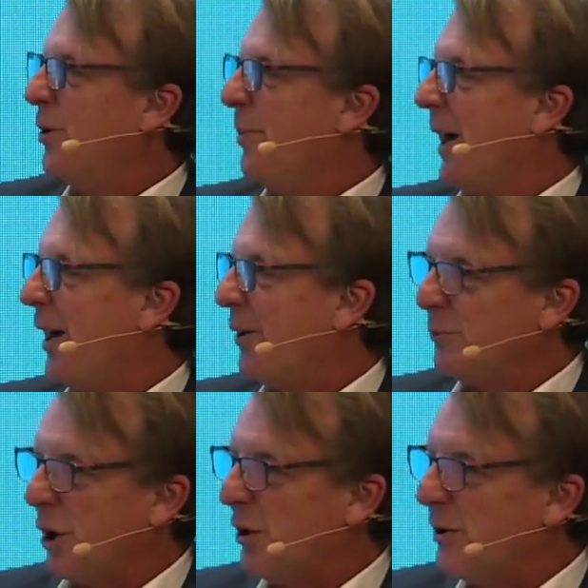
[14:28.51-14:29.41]
about,
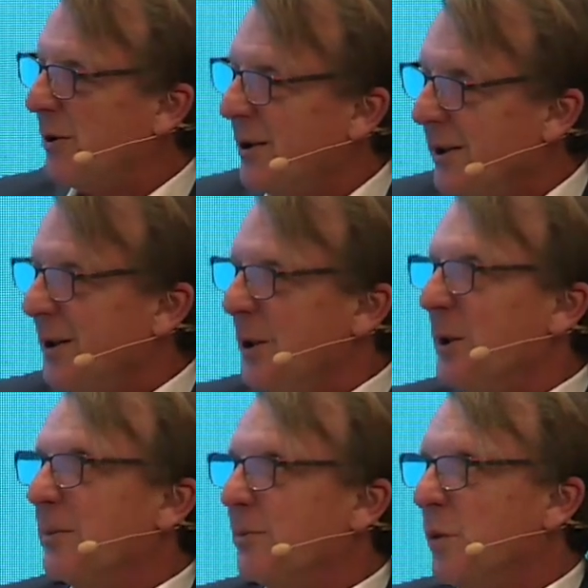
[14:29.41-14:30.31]

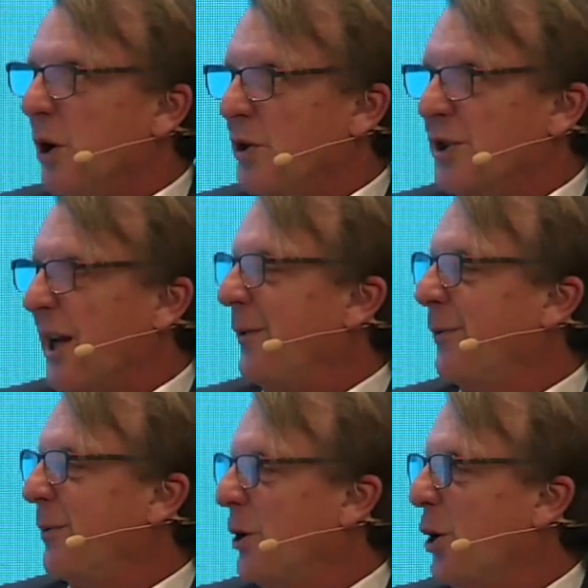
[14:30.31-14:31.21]
we're not starting
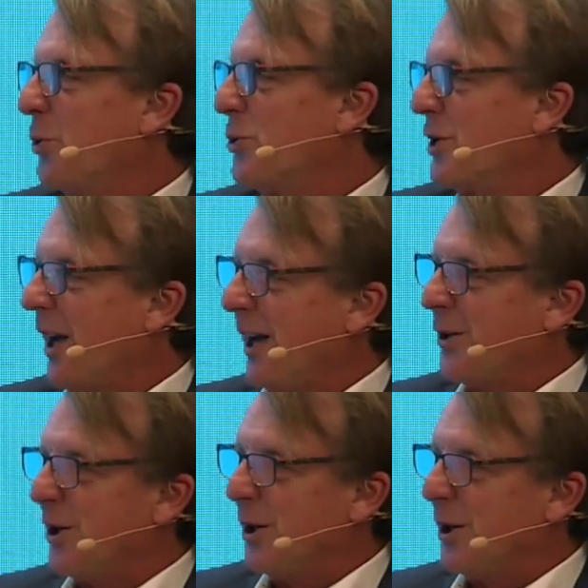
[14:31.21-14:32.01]
from a cold start.